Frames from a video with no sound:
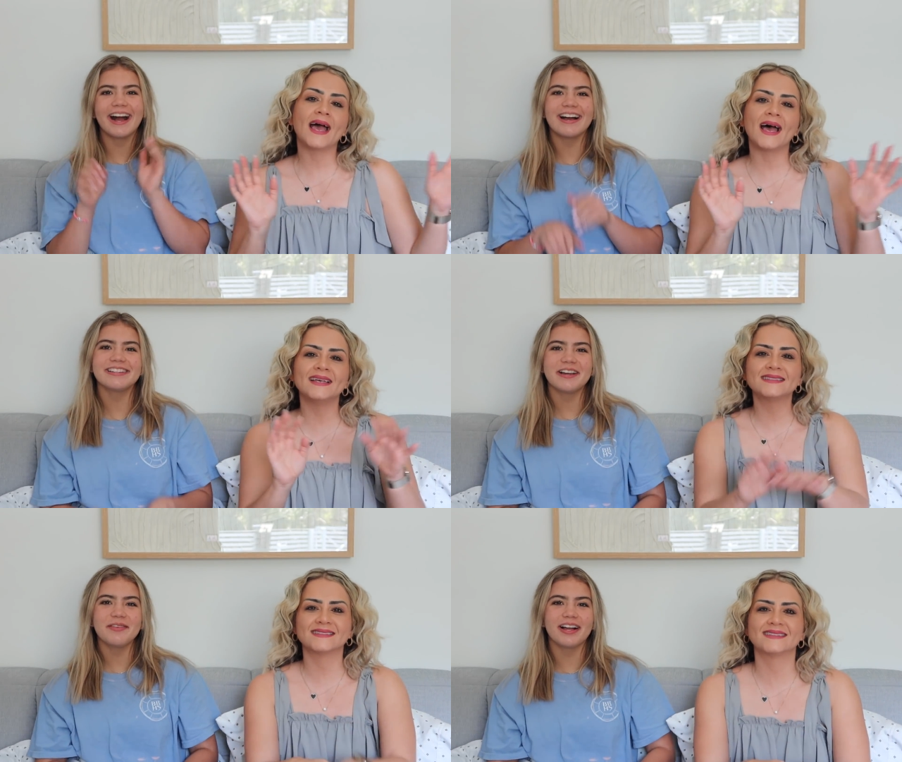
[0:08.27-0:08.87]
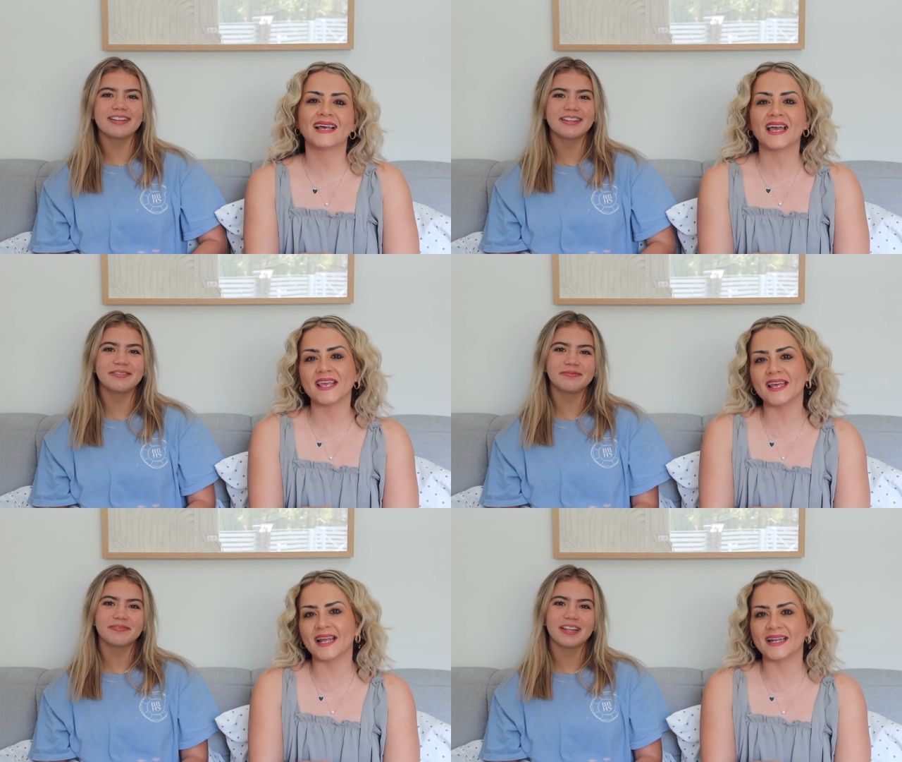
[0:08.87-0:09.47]
Speaker 1: guys, I'm Allison. And
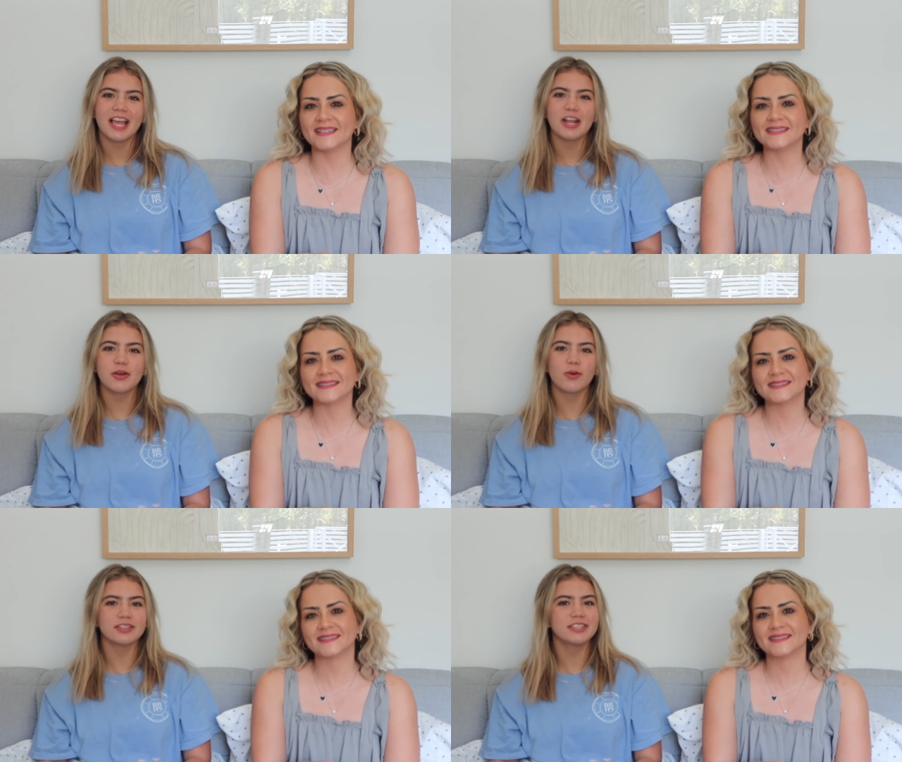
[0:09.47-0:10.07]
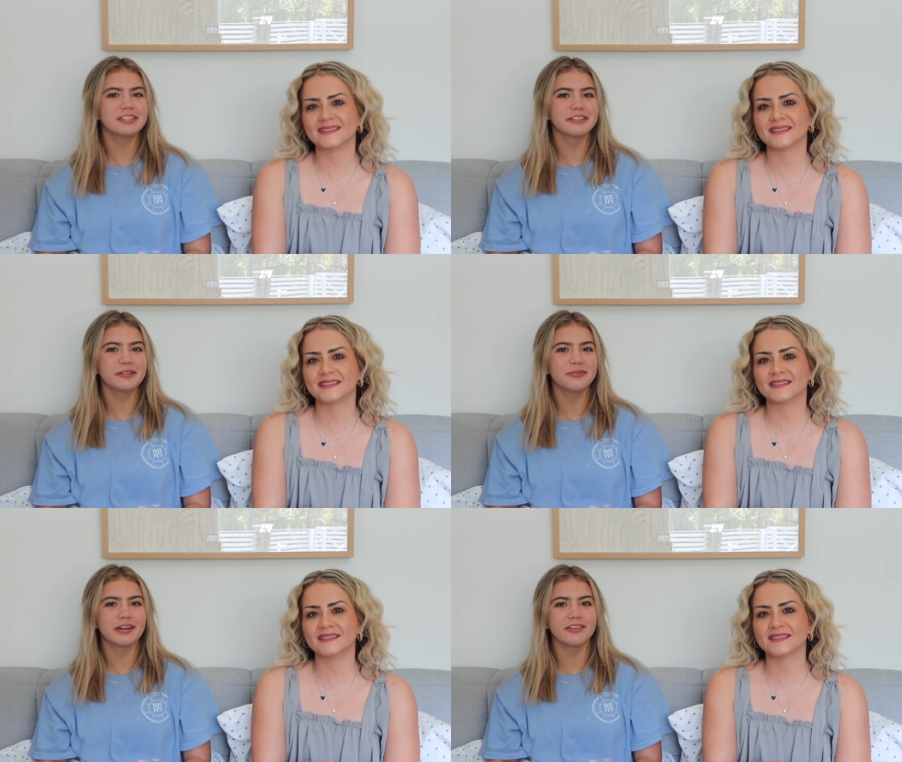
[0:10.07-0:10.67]
I'm Jaileny's. And you're watching
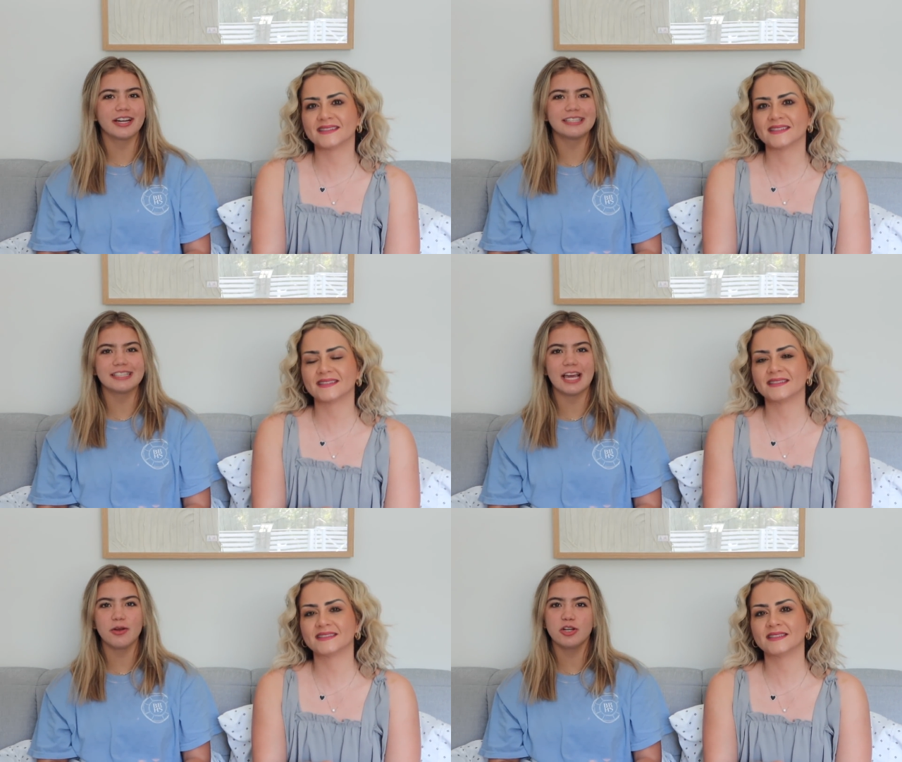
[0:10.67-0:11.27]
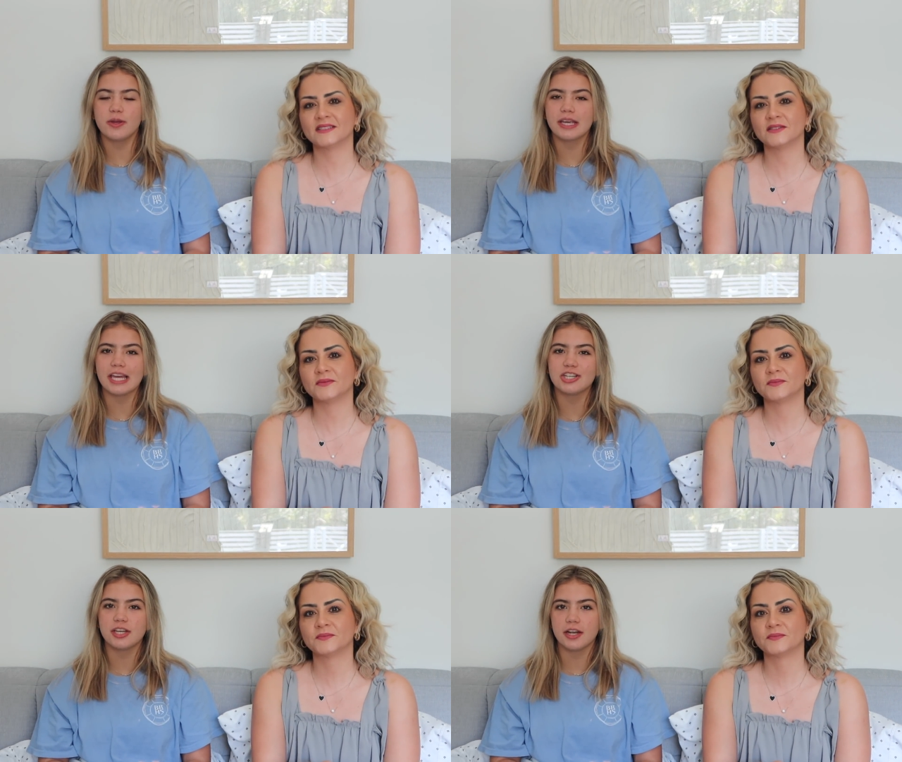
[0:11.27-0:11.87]
Sister Forever. And today we're doing
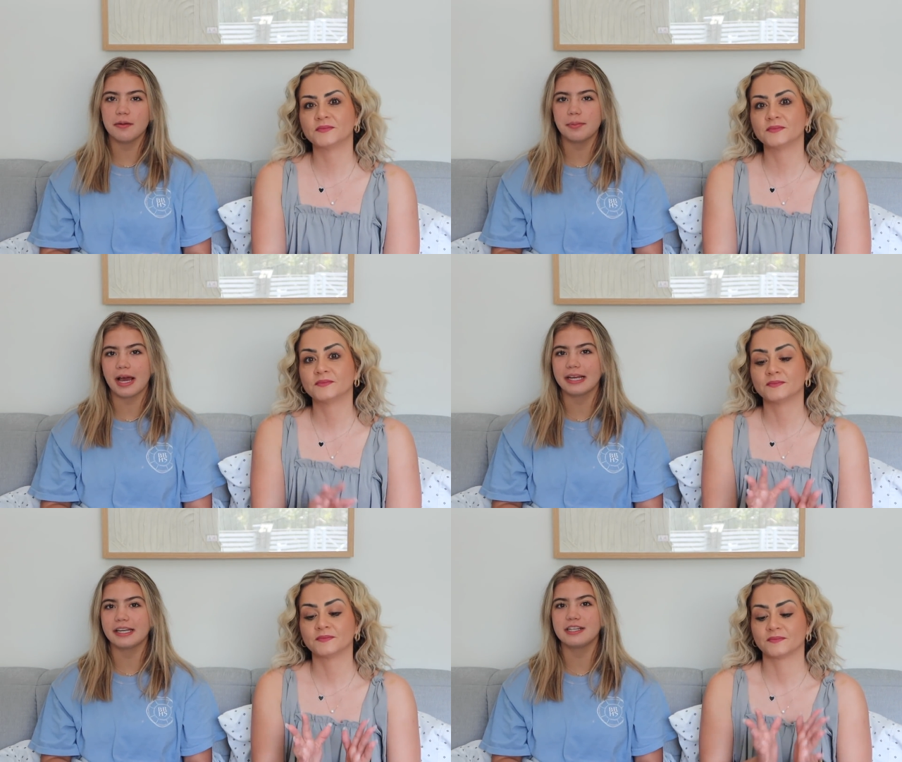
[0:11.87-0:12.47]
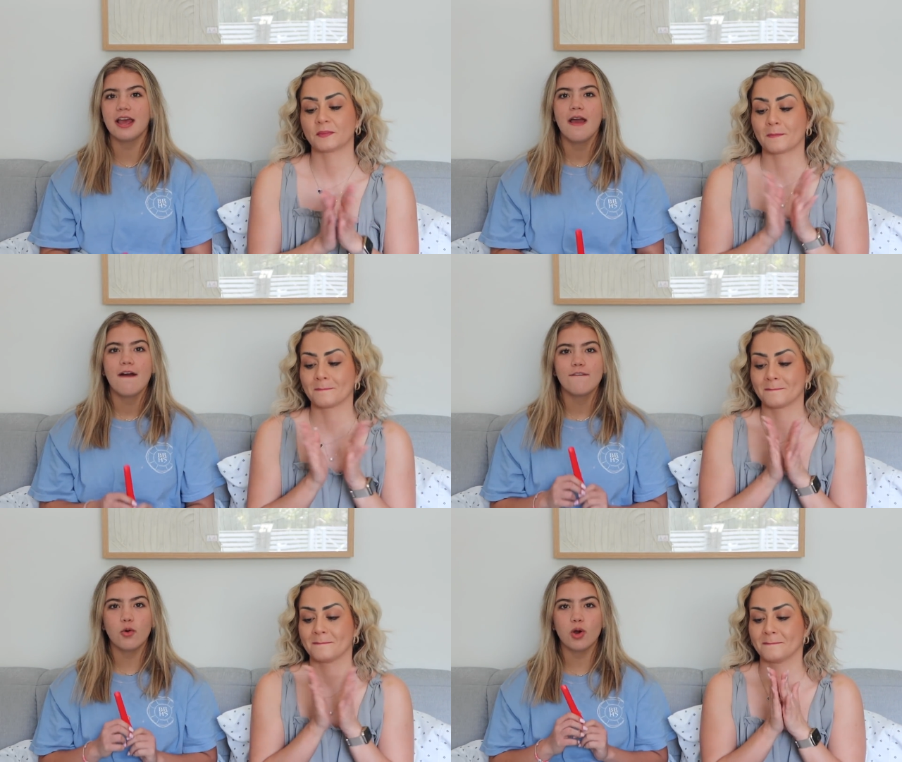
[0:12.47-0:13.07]
a Shein unpackage
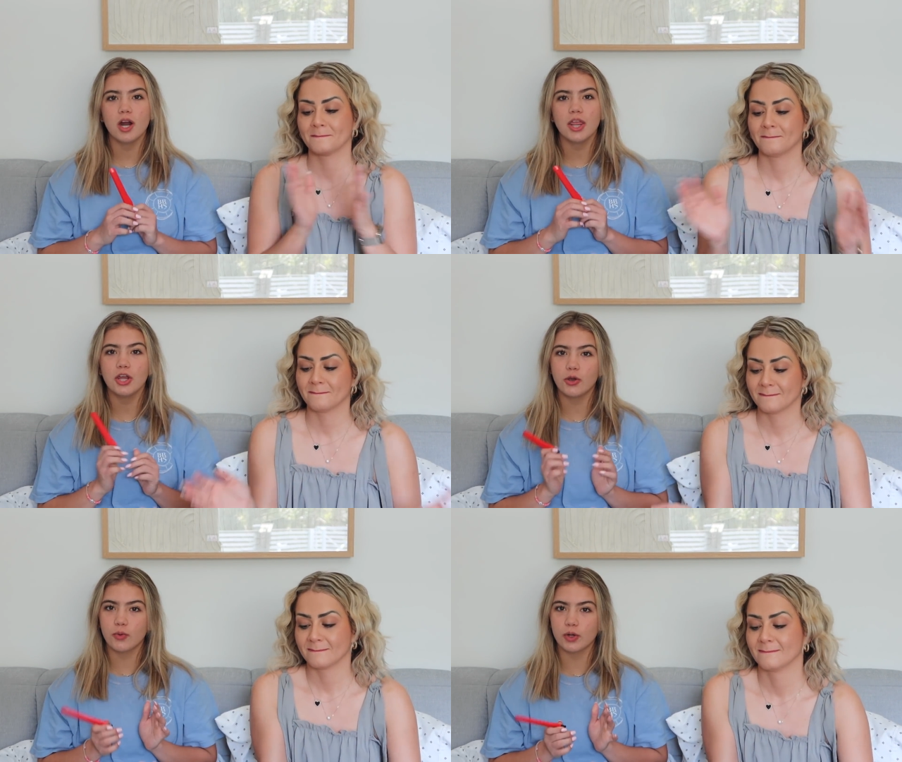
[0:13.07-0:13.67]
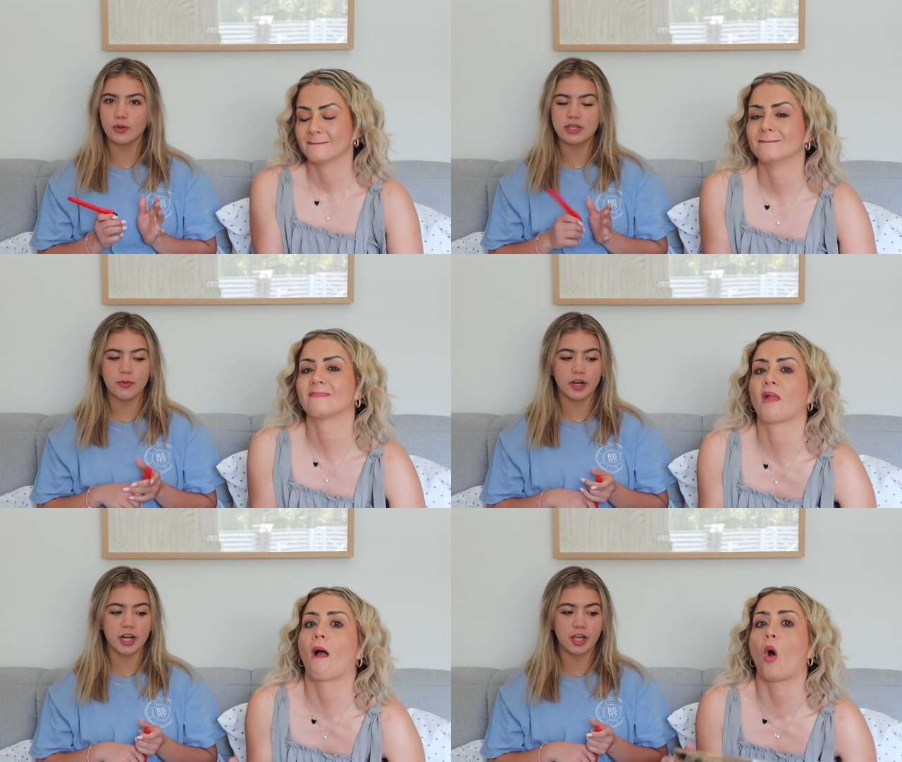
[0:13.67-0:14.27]
for the cruise that
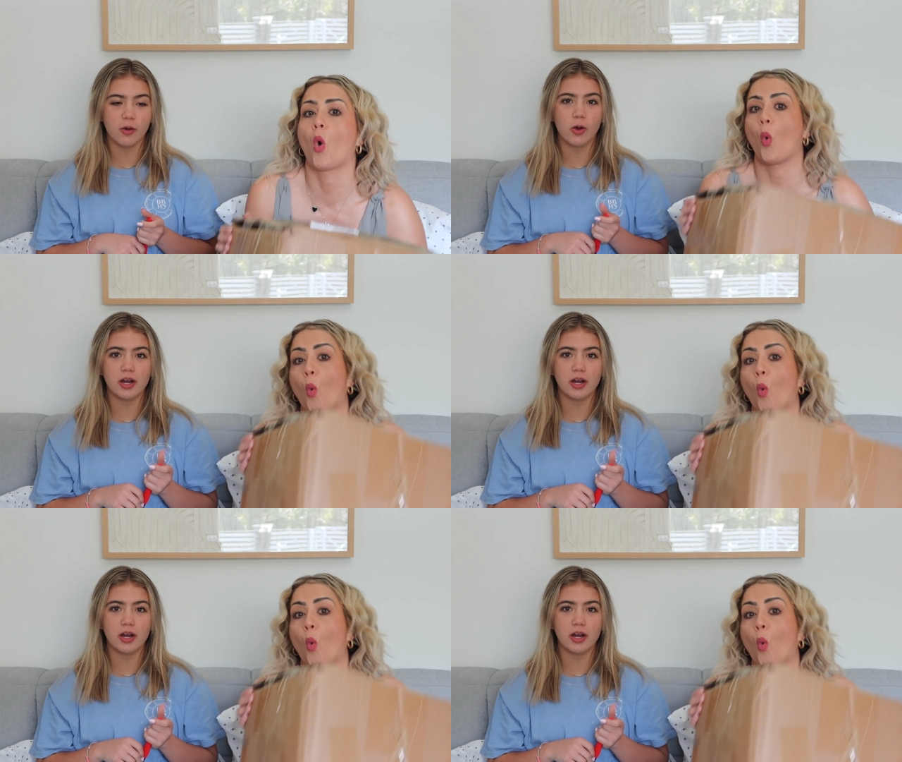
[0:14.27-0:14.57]
we're going to go